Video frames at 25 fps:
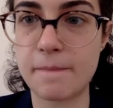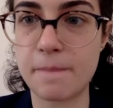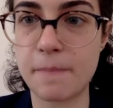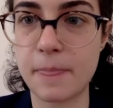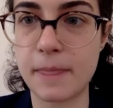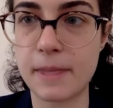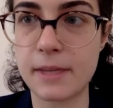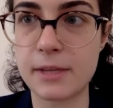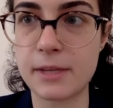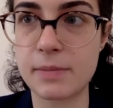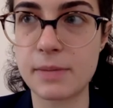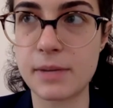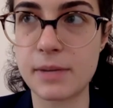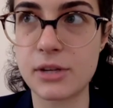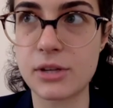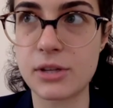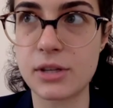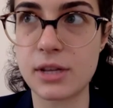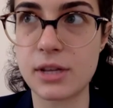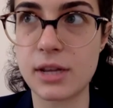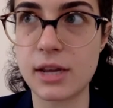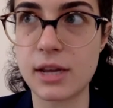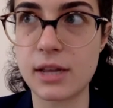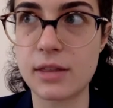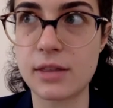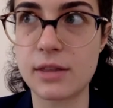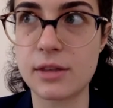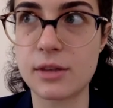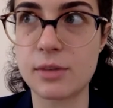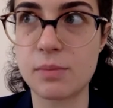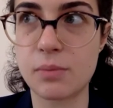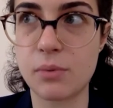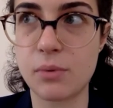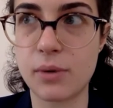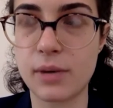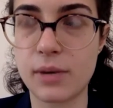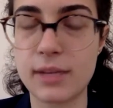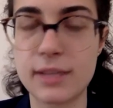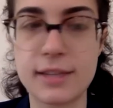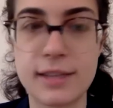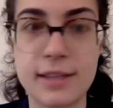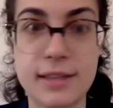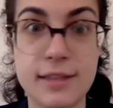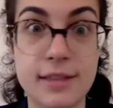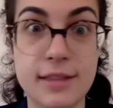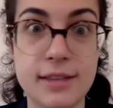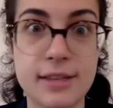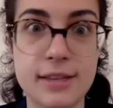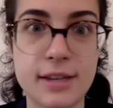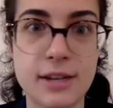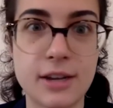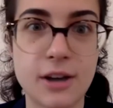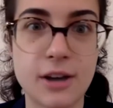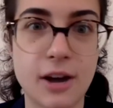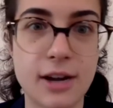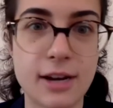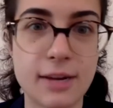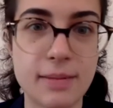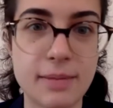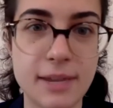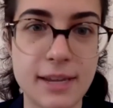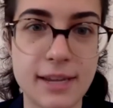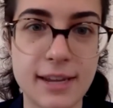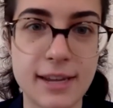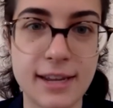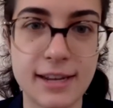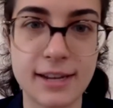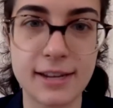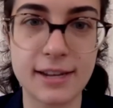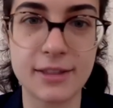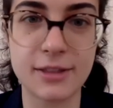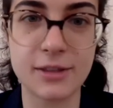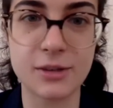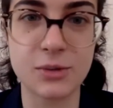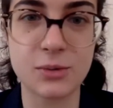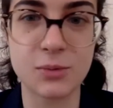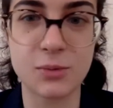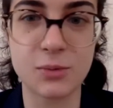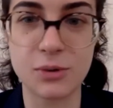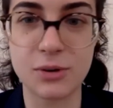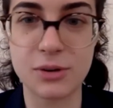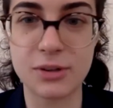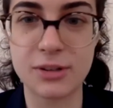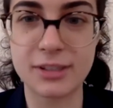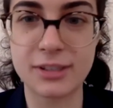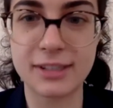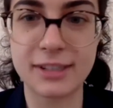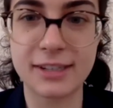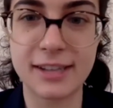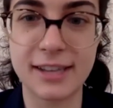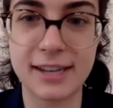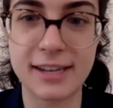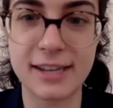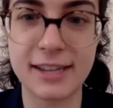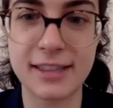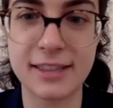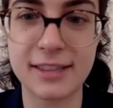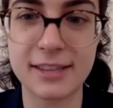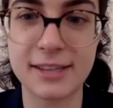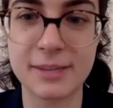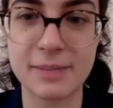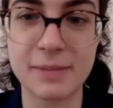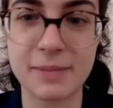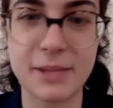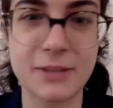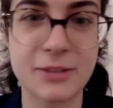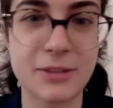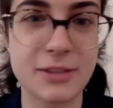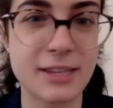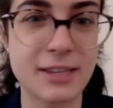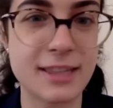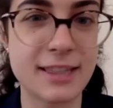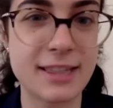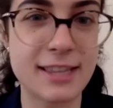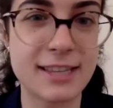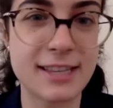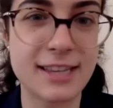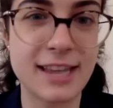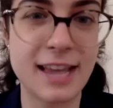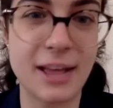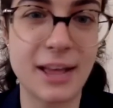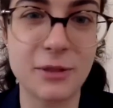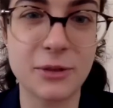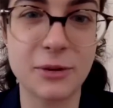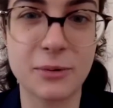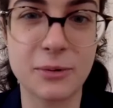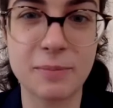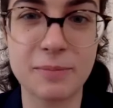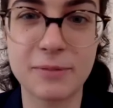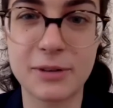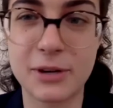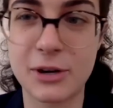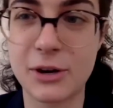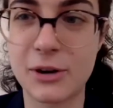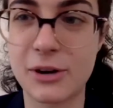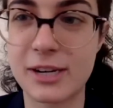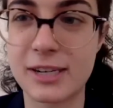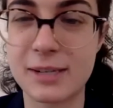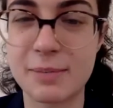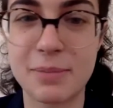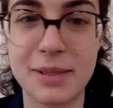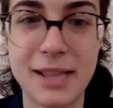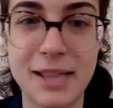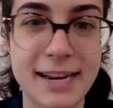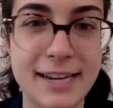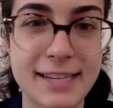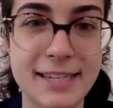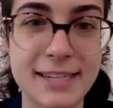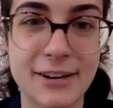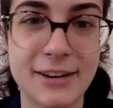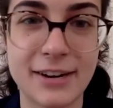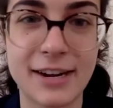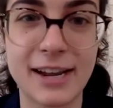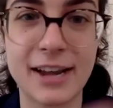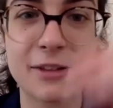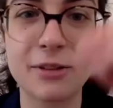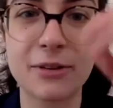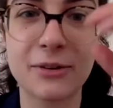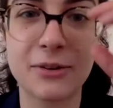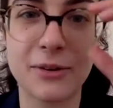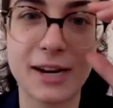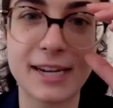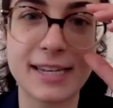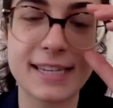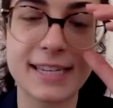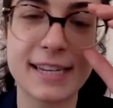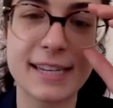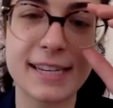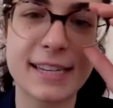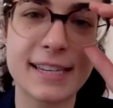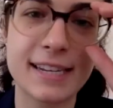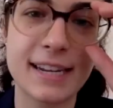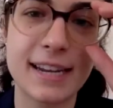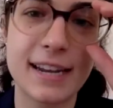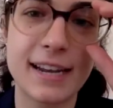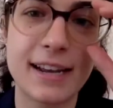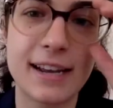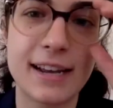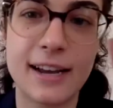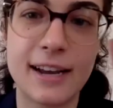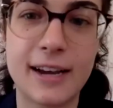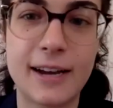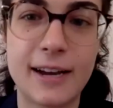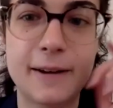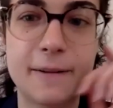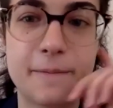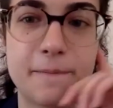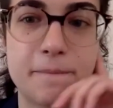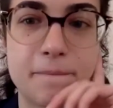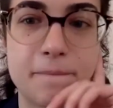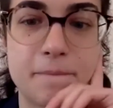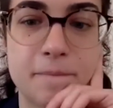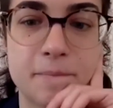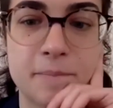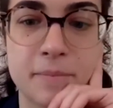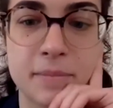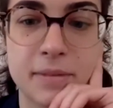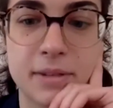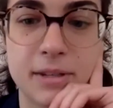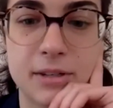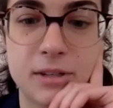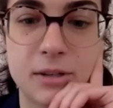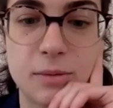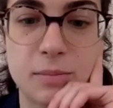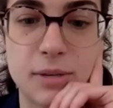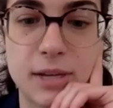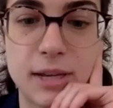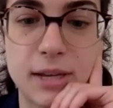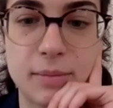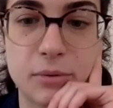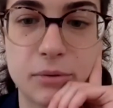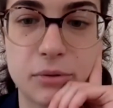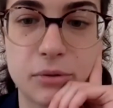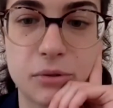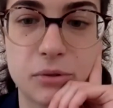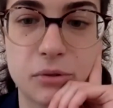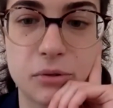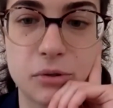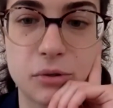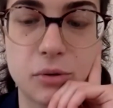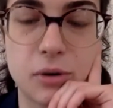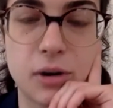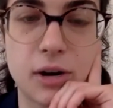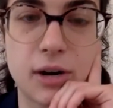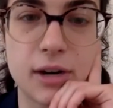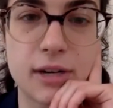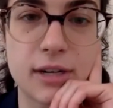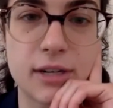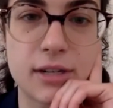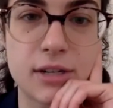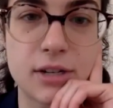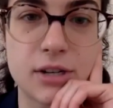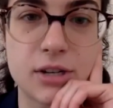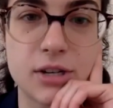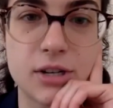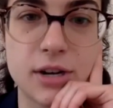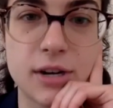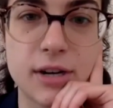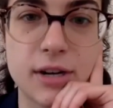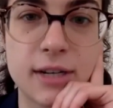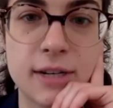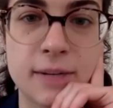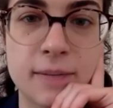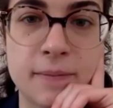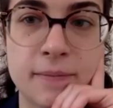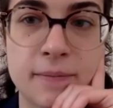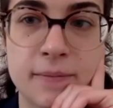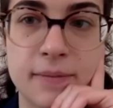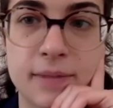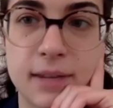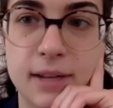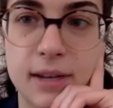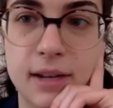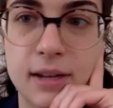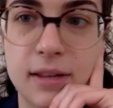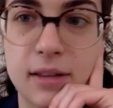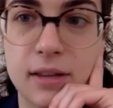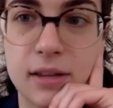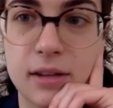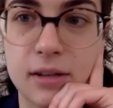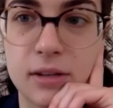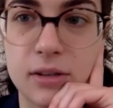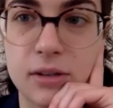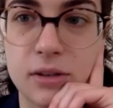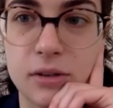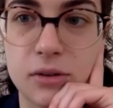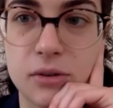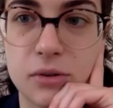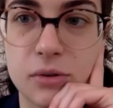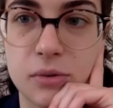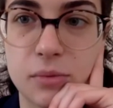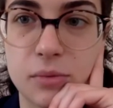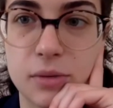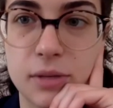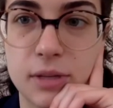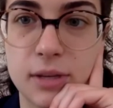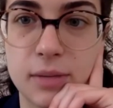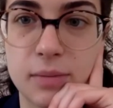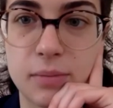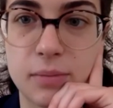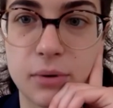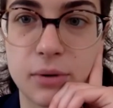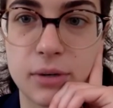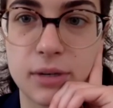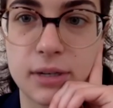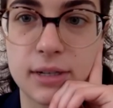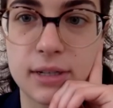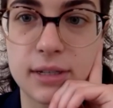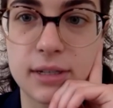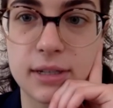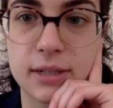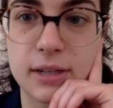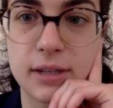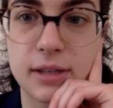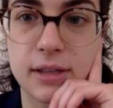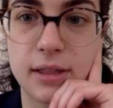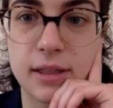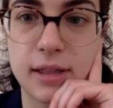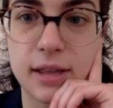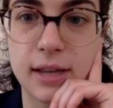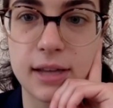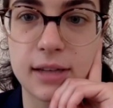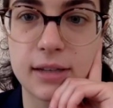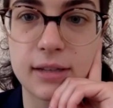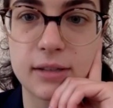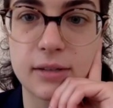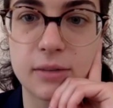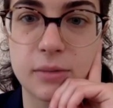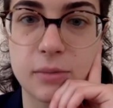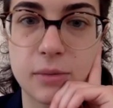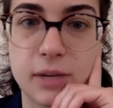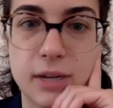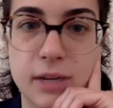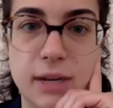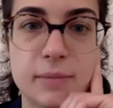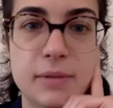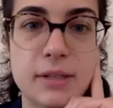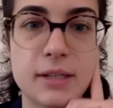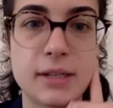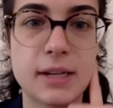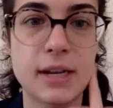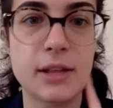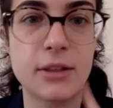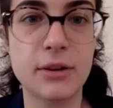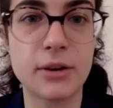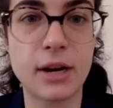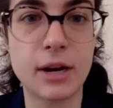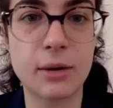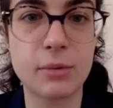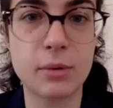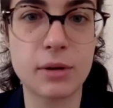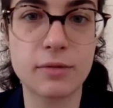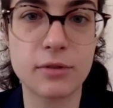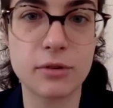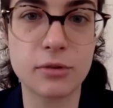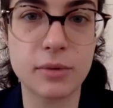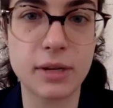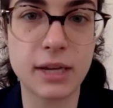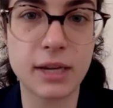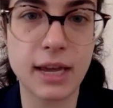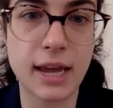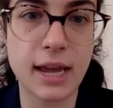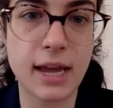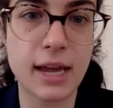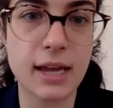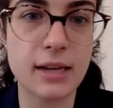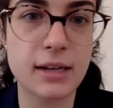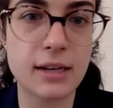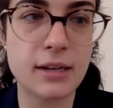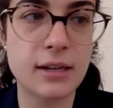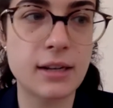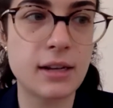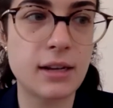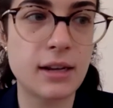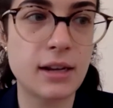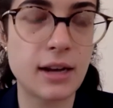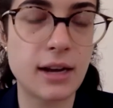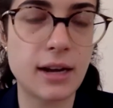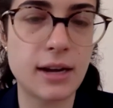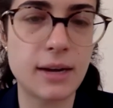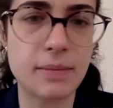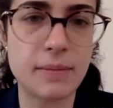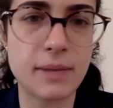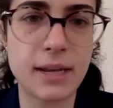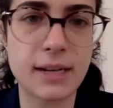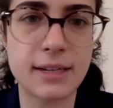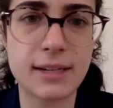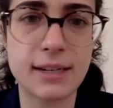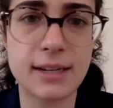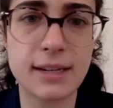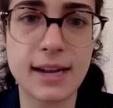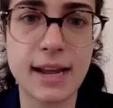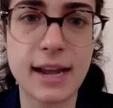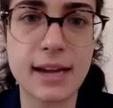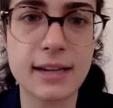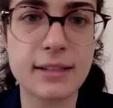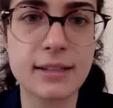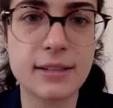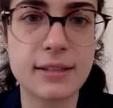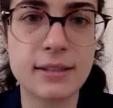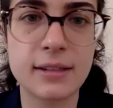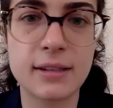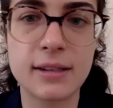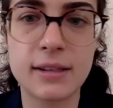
especially at this point in this economy and in this world and in this current planetary health crisis, to be able to do art and to share it. And I think it's also really important that we come together however we can and connect